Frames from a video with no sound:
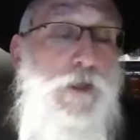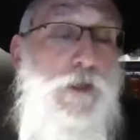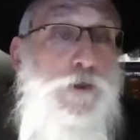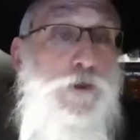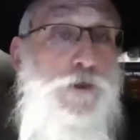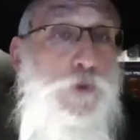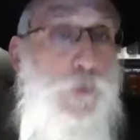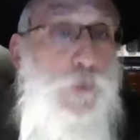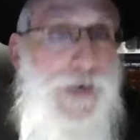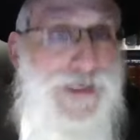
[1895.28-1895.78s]

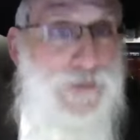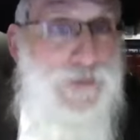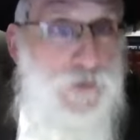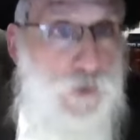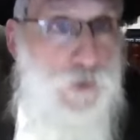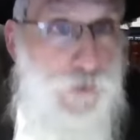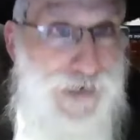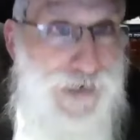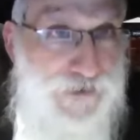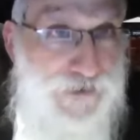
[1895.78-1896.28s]
You want to
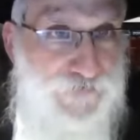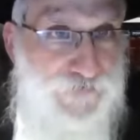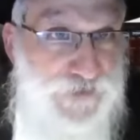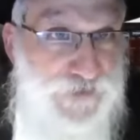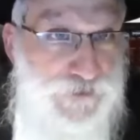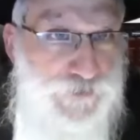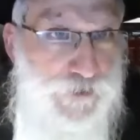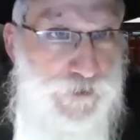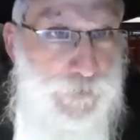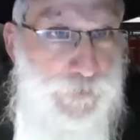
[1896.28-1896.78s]
go out of
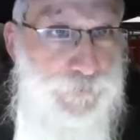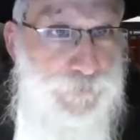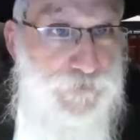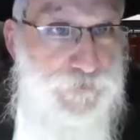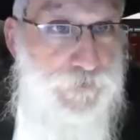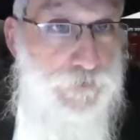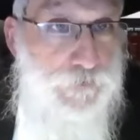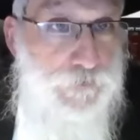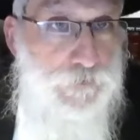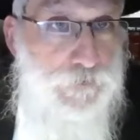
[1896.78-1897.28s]
Egypt?
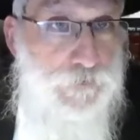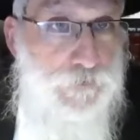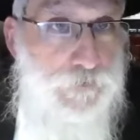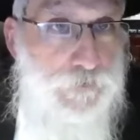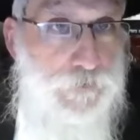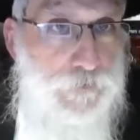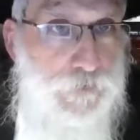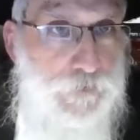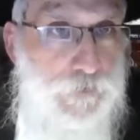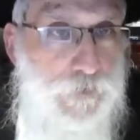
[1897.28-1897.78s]

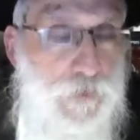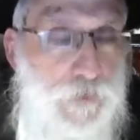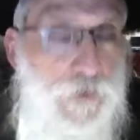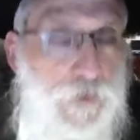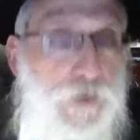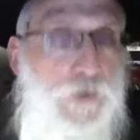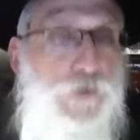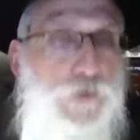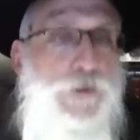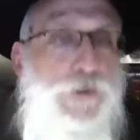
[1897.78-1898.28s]

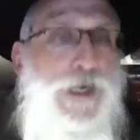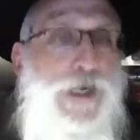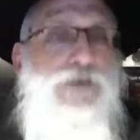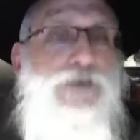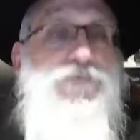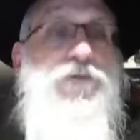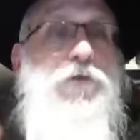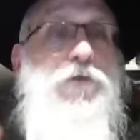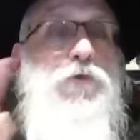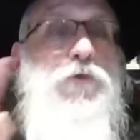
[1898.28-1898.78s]
You
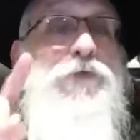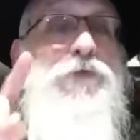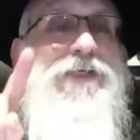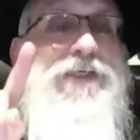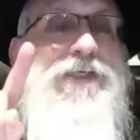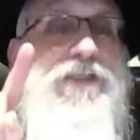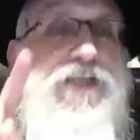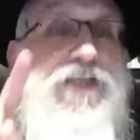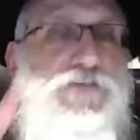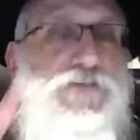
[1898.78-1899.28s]
have to learn
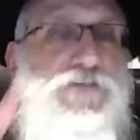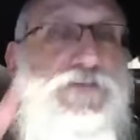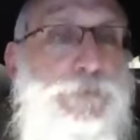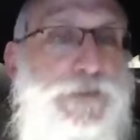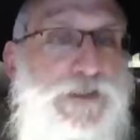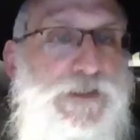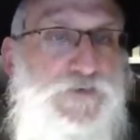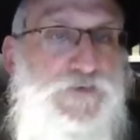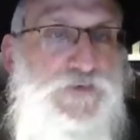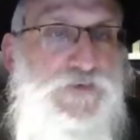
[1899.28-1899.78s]
11
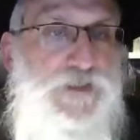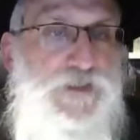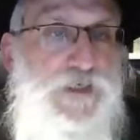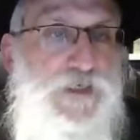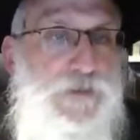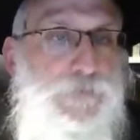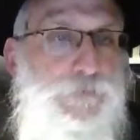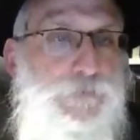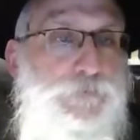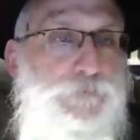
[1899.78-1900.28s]
minutes a
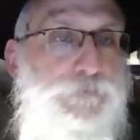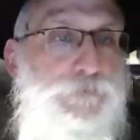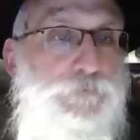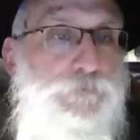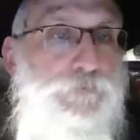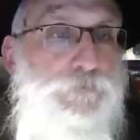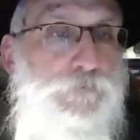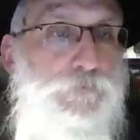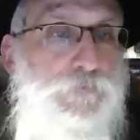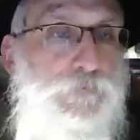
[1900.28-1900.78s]
day.
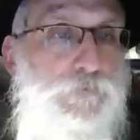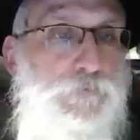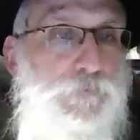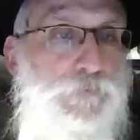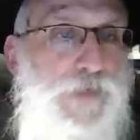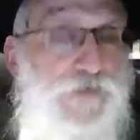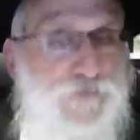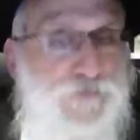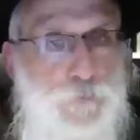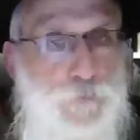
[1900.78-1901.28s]
You
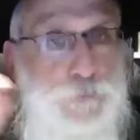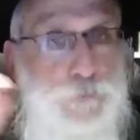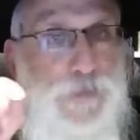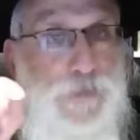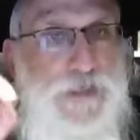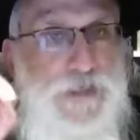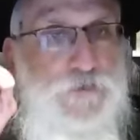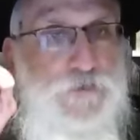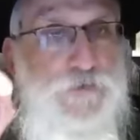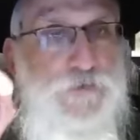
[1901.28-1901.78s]
have to
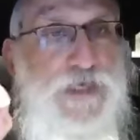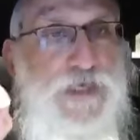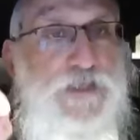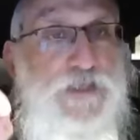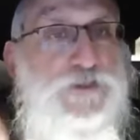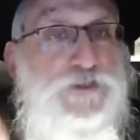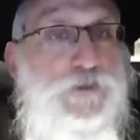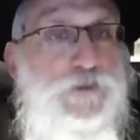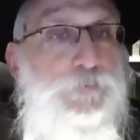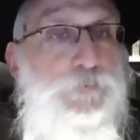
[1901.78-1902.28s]
break your
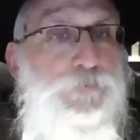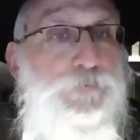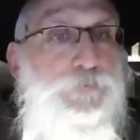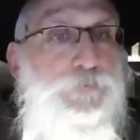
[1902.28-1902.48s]
nature.